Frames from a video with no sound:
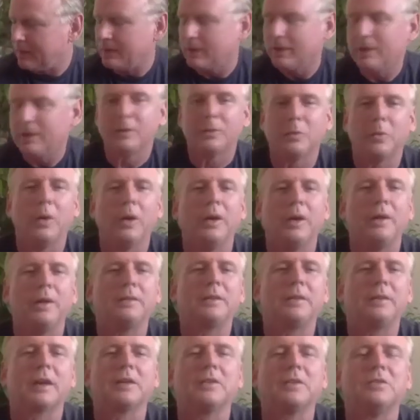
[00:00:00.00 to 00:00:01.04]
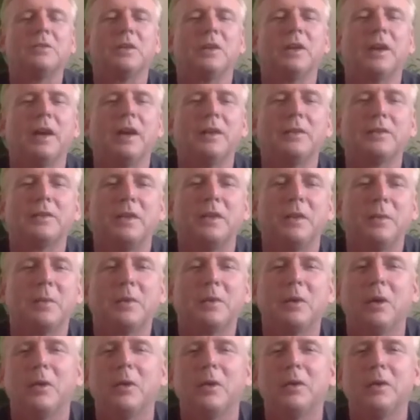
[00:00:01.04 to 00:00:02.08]
"20 seconds, you guys. Keep
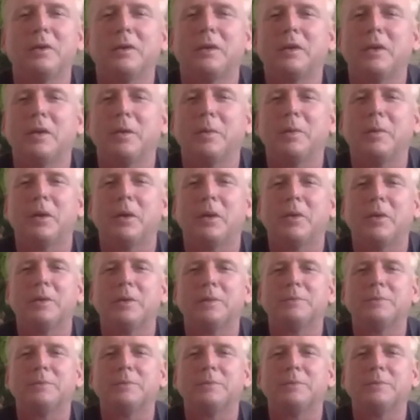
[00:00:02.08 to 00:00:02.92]
going, keep going.